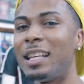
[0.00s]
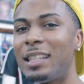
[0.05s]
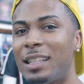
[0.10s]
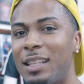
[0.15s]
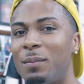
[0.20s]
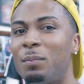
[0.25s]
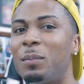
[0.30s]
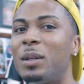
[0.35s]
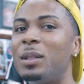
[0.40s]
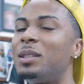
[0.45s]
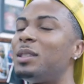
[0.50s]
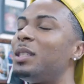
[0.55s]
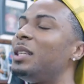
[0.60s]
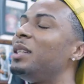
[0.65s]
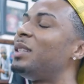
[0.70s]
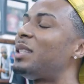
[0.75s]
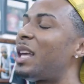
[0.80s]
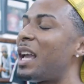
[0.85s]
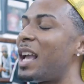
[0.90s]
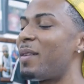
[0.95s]
that's it. But see,
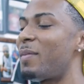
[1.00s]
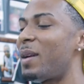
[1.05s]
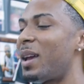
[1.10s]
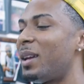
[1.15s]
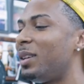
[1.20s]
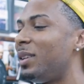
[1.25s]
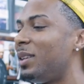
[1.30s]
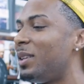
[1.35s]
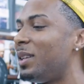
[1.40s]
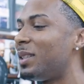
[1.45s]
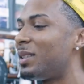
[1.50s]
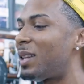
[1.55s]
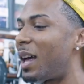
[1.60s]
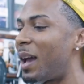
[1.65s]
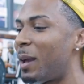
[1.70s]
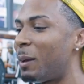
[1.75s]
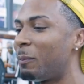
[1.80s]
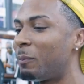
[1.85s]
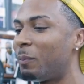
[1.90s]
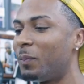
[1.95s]
the thing about it is
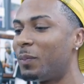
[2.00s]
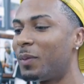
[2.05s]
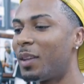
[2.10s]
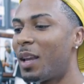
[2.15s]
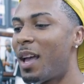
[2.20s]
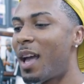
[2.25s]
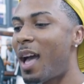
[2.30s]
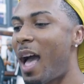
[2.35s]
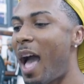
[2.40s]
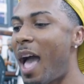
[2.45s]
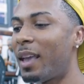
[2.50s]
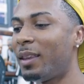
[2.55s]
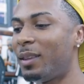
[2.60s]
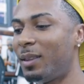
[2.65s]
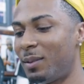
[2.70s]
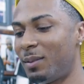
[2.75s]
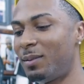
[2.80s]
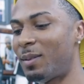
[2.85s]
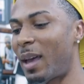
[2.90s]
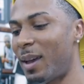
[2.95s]
like.
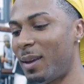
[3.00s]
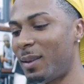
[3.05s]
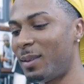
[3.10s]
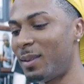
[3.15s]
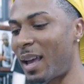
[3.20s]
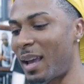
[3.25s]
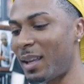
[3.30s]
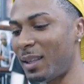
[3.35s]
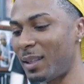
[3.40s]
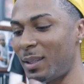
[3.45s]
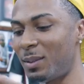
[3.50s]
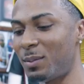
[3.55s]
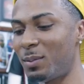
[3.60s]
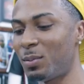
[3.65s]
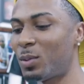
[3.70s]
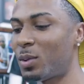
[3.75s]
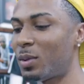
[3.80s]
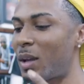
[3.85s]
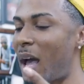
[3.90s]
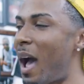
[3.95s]
But I
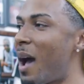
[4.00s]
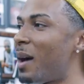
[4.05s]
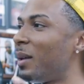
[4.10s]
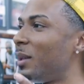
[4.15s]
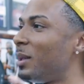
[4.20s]
got